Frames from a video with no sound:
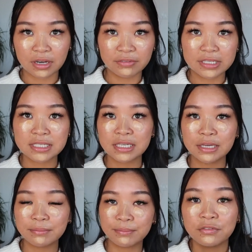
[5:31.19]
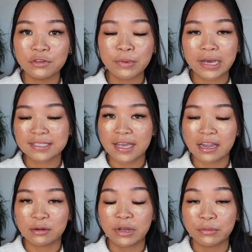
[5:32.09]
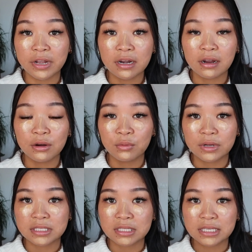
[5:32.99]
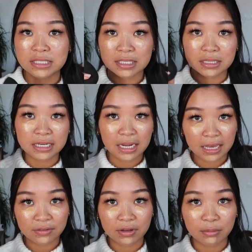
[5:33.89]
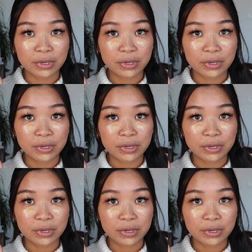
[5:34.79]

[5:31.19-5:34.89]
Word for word: Obviously, a few bags I had on my radar was the Celine Ava,